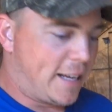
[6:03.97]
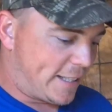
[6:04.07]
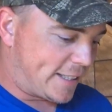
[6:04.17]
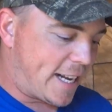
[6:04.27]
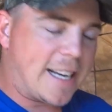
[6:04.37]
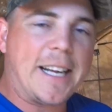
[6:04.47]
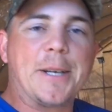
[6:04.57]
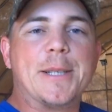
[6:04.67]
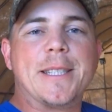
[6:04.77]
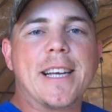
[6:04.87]
stand here
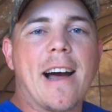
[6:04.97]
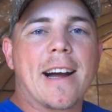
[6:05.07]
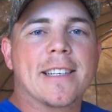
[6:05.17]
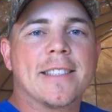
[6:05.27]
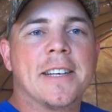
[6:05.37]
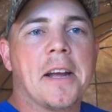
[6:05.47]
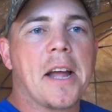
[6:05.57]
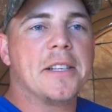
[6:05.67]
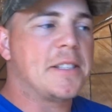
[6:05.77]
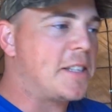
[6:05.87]
in socks,
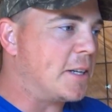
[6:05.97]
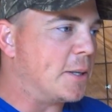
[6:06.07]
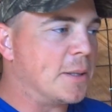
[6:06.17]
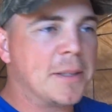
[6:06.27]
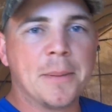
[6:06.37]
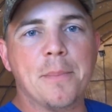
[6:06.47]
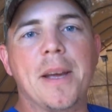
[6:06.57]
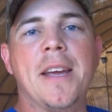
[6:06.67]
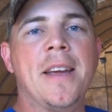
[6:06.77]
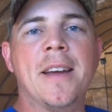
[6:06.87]
and still
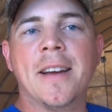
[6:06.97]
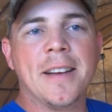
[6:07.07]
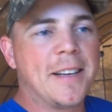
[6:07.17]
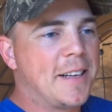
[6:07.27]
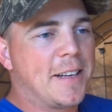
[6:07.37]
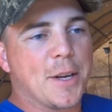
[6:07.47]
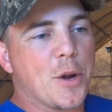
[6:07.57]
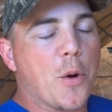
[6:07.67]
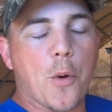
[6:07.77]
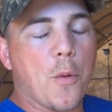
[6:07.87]
be, you
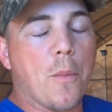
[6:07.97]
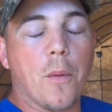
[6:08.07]
know,